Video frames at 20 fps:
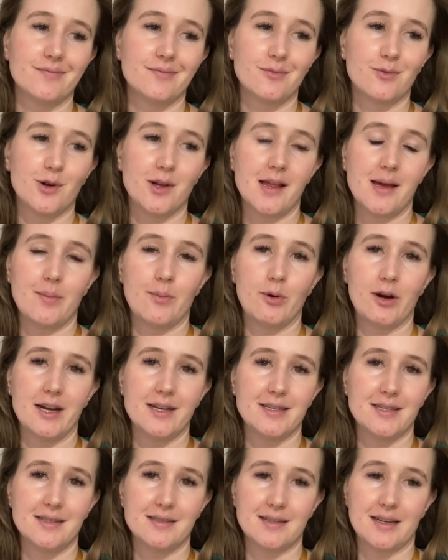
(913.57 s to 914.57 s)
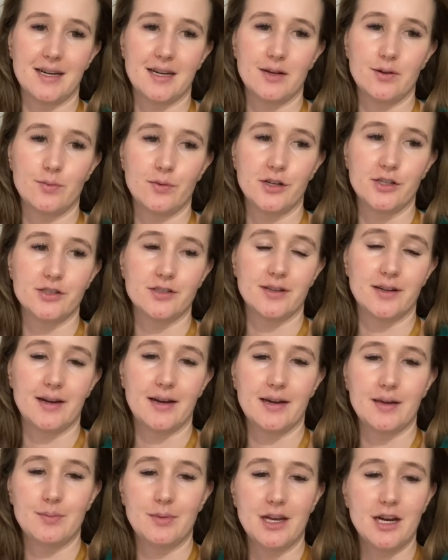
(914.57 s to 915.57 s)
while I'm winding down, which
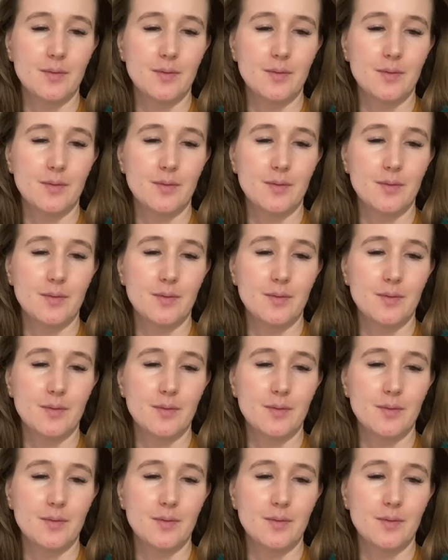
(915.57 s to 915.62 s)
I may